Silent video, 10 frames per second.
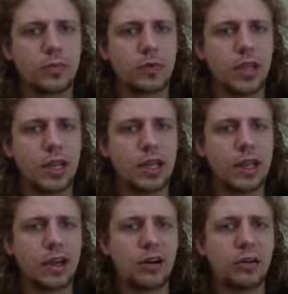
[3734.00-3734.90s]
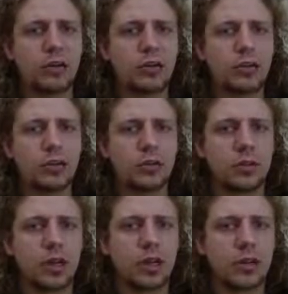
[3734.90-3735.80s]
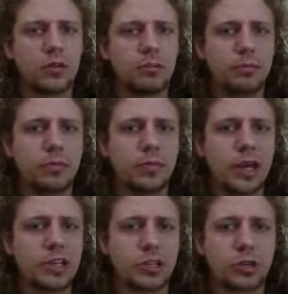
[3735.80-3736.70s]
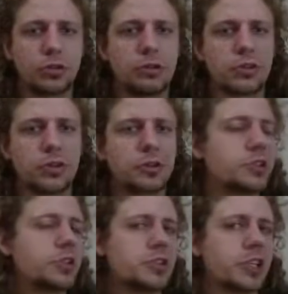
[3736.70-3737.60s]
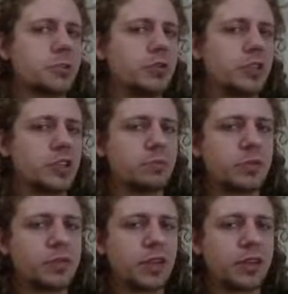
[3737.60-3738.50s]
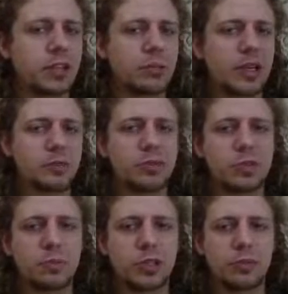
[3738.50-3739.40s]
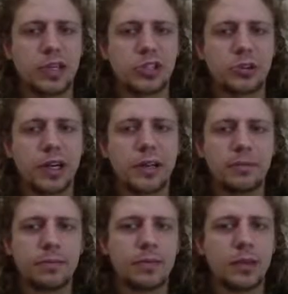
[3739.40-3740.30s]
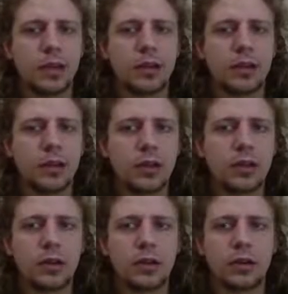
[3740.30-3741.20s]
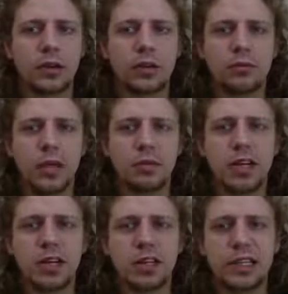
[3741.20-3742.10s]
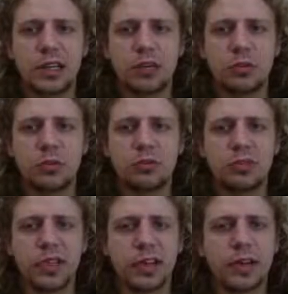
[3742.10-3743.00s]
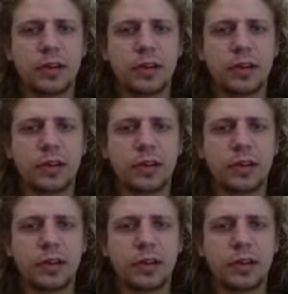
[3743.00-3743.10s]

And now I disagree with Soltis' assessment of these moves. I think the best move was bishop h3. Or maybe not here, but one move later.